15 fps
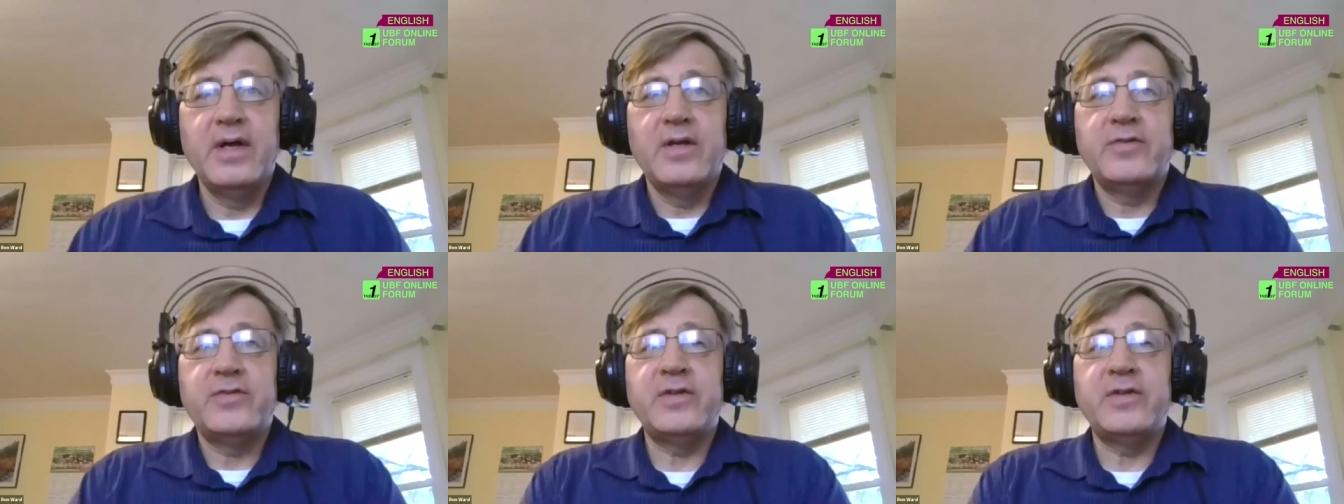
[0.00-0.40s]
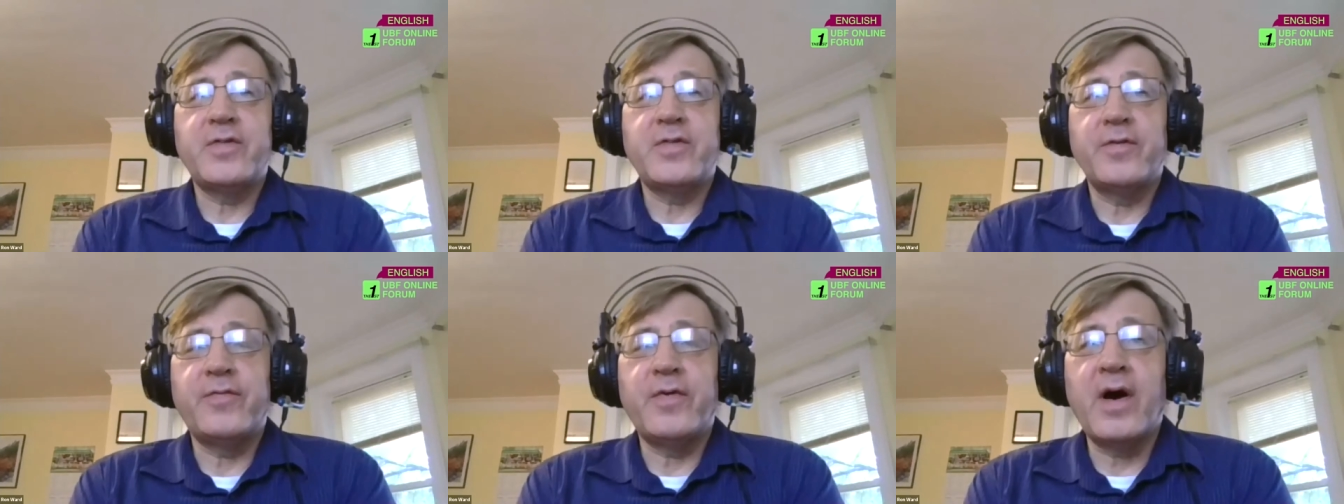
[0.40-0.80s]
Since
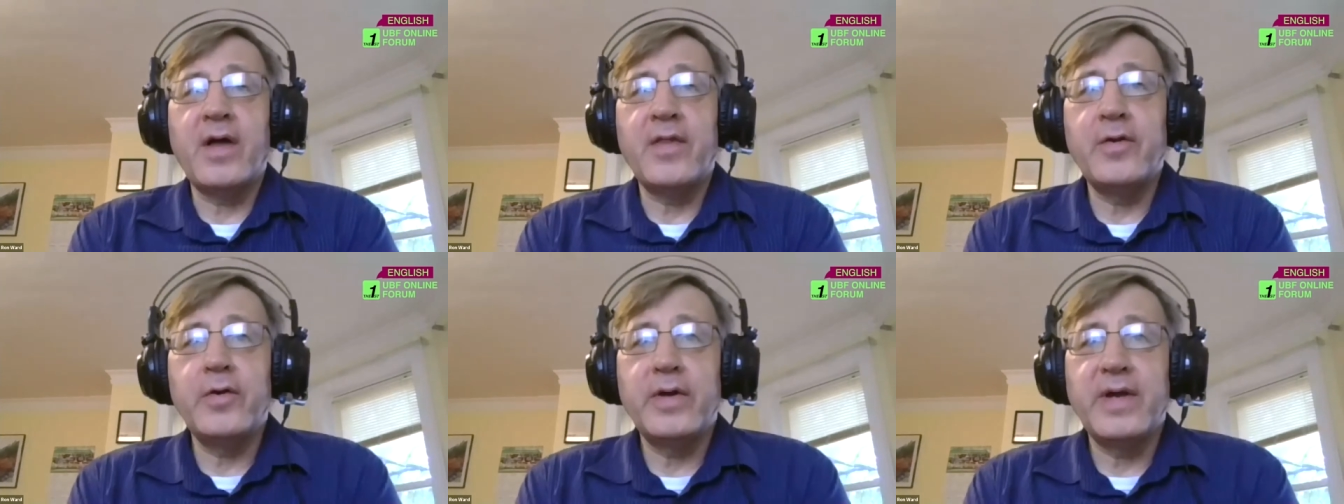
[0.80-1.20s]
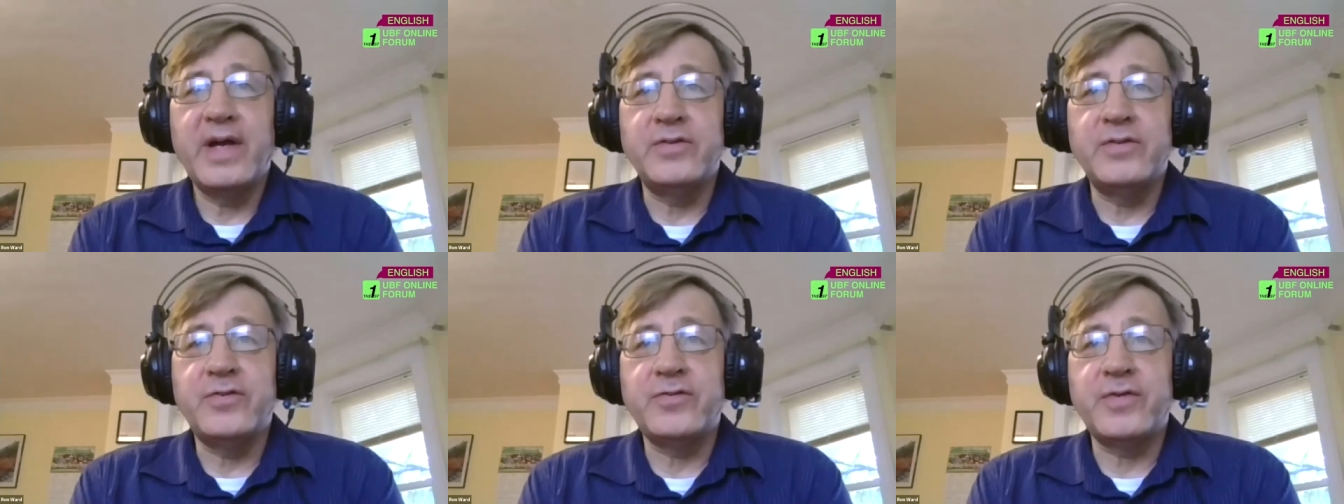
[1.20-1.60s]
the Father
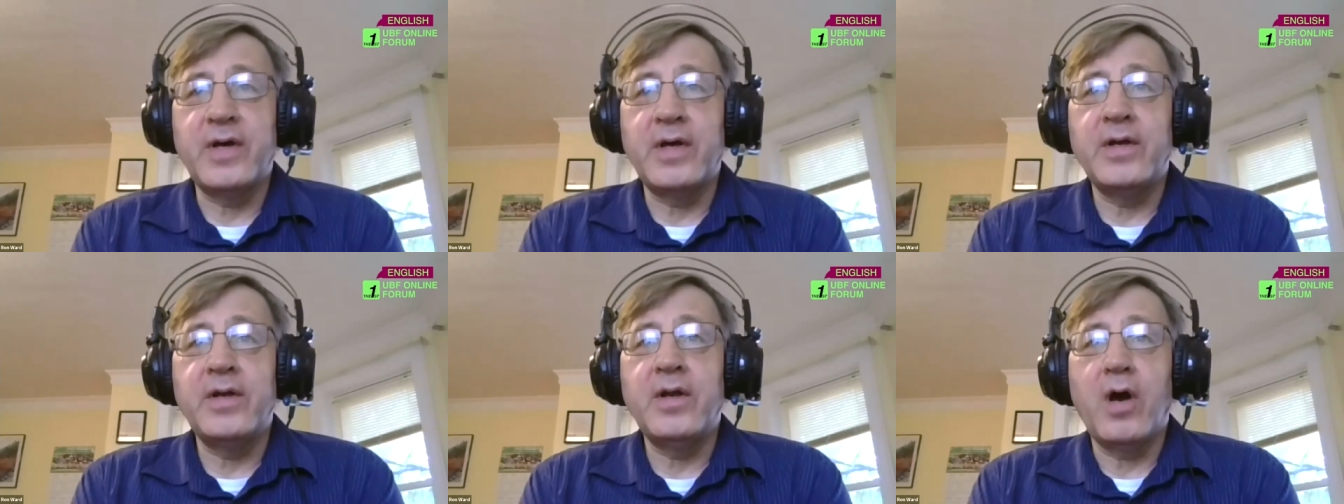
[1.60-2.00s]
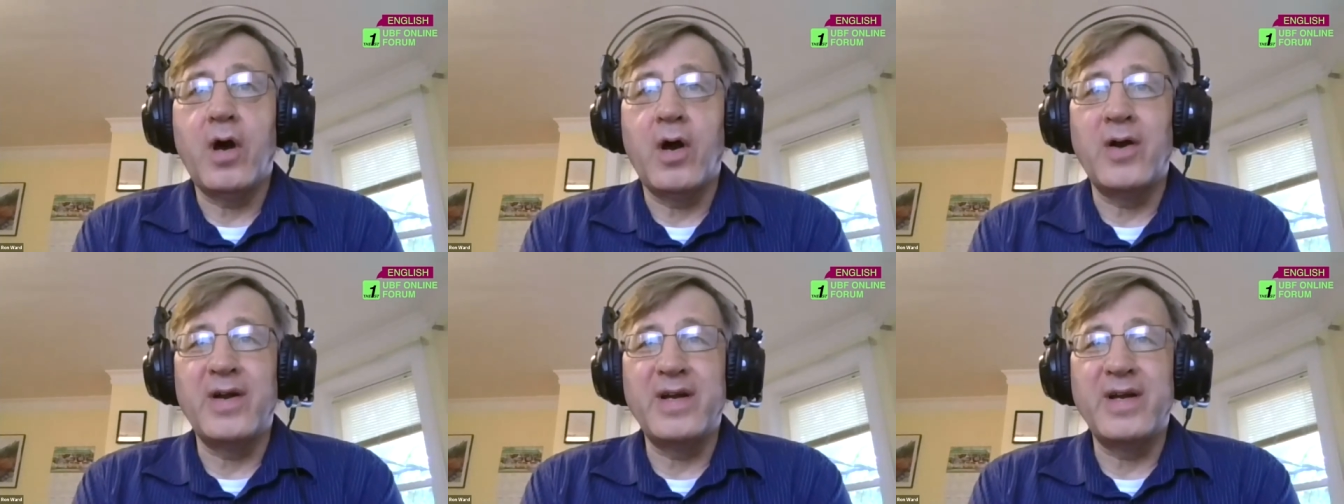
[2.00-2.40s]
and Son
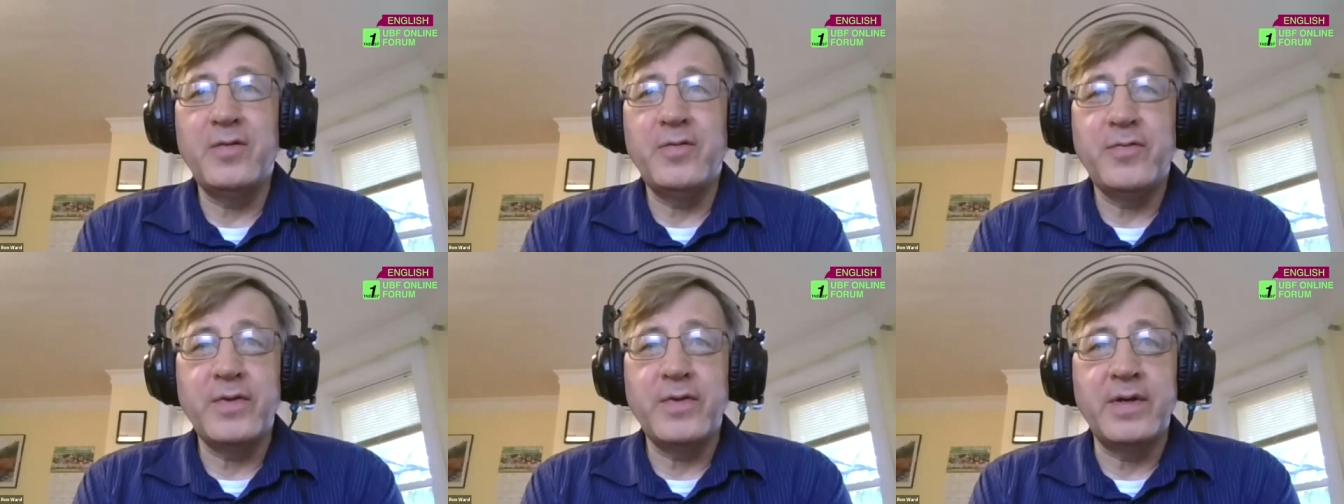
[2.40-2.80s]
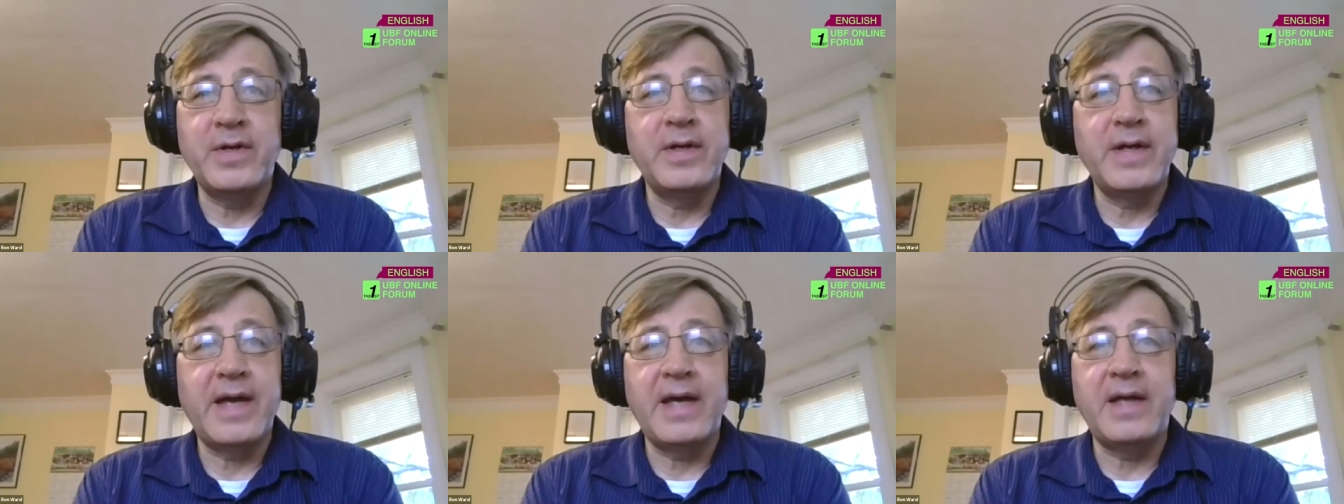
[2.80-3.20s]
are
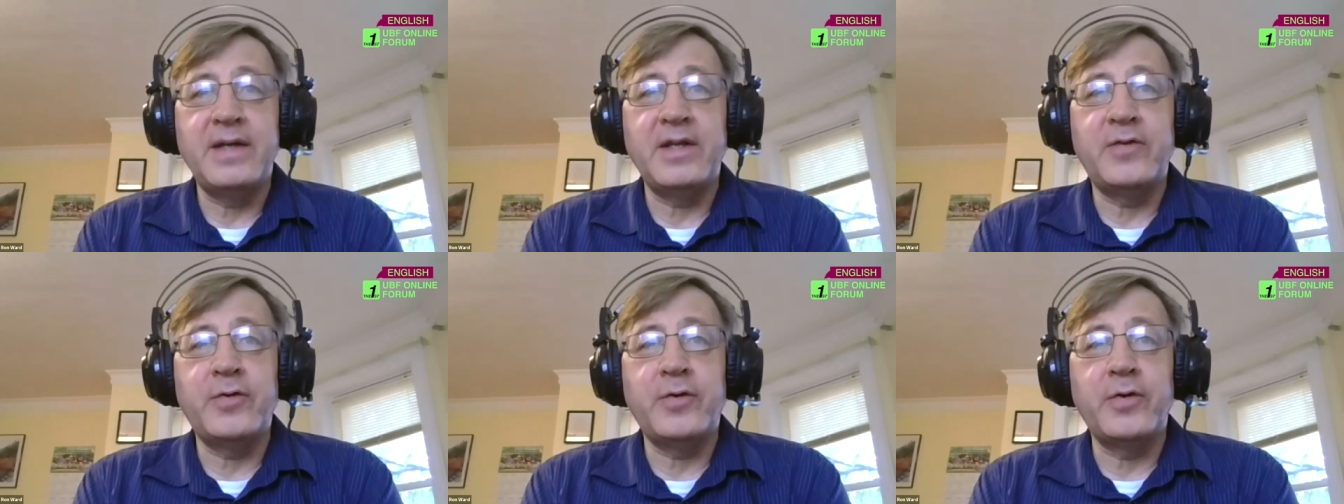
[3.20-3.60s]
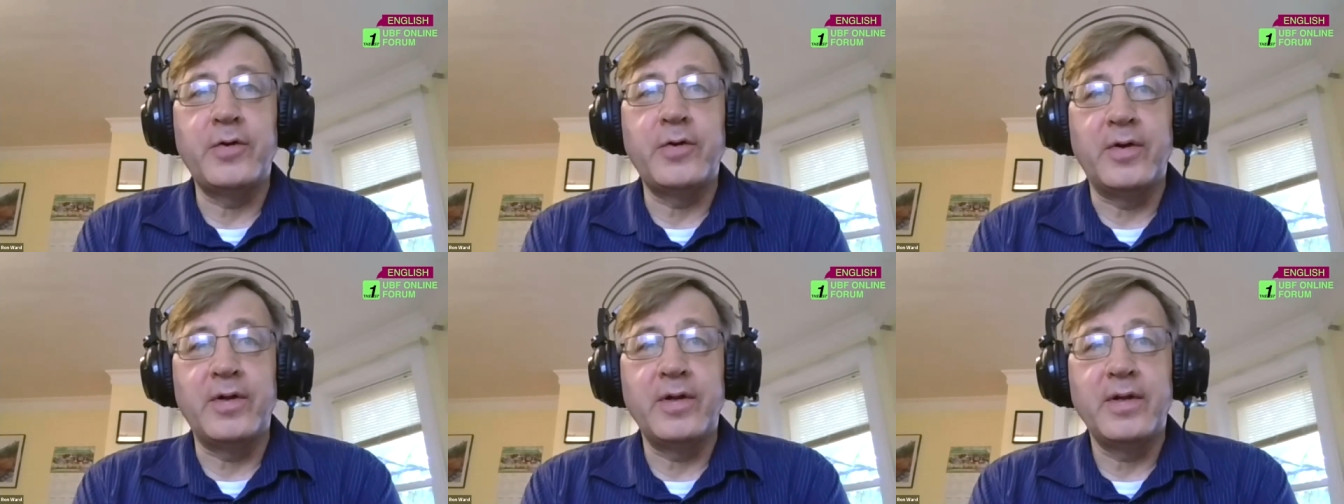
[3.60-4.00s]
infinite and
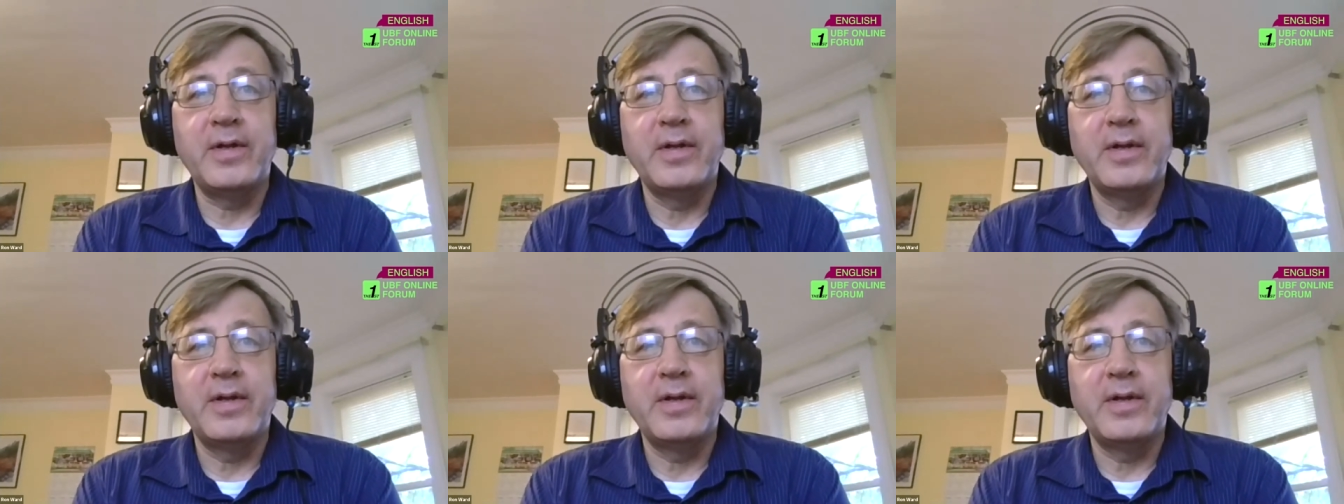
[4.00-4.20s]
eternal,